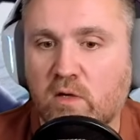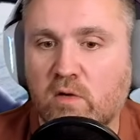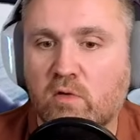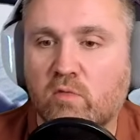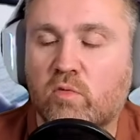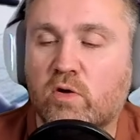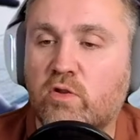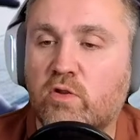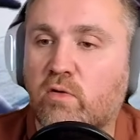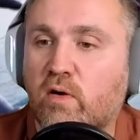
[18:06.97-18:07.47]

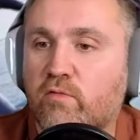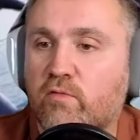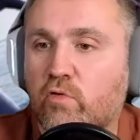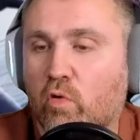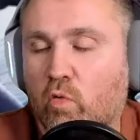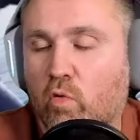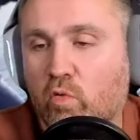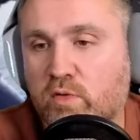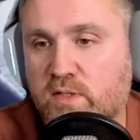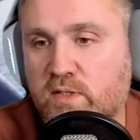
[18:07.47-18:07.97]
When you have your
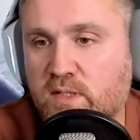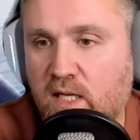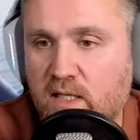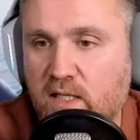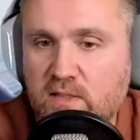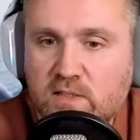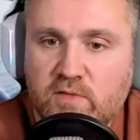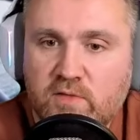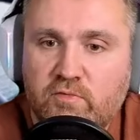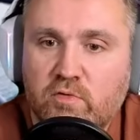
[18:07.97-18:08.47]
own
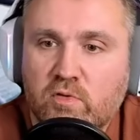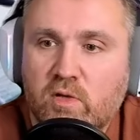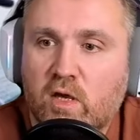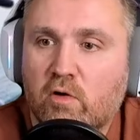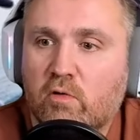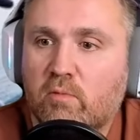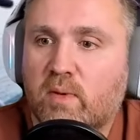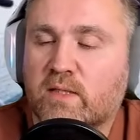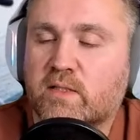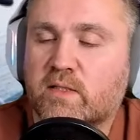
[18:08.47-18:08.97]
stats, if you care
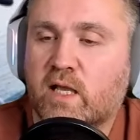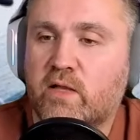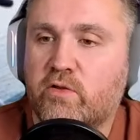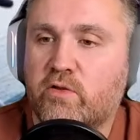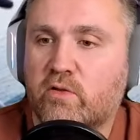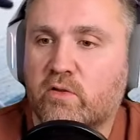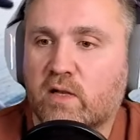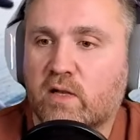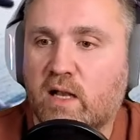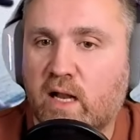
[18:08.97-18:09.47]
about
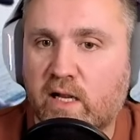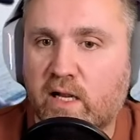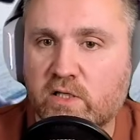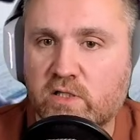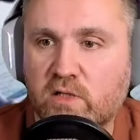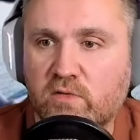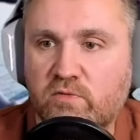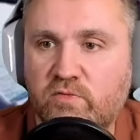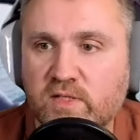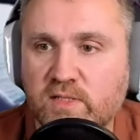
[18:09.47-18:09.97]
Canyon Clash
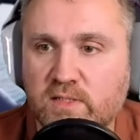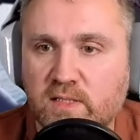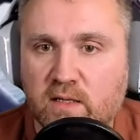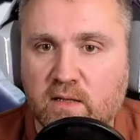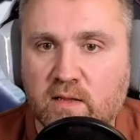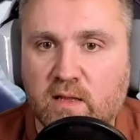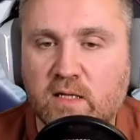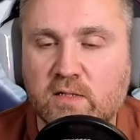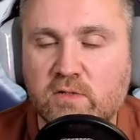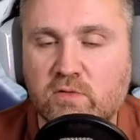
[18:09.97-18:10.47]
and things like
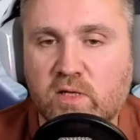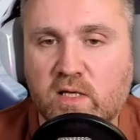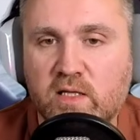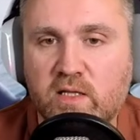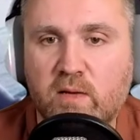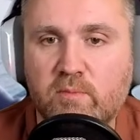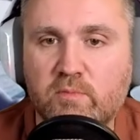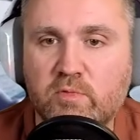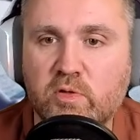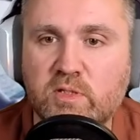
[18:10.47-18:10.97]
that, you can
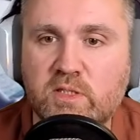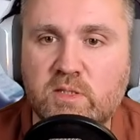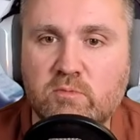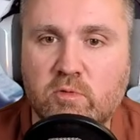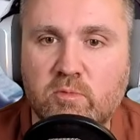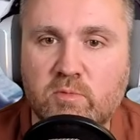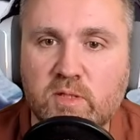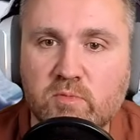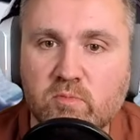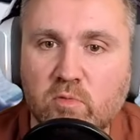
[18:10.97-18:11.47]
help the team a
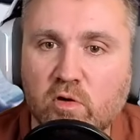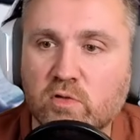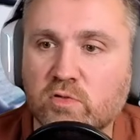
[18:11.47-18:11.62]
bit more.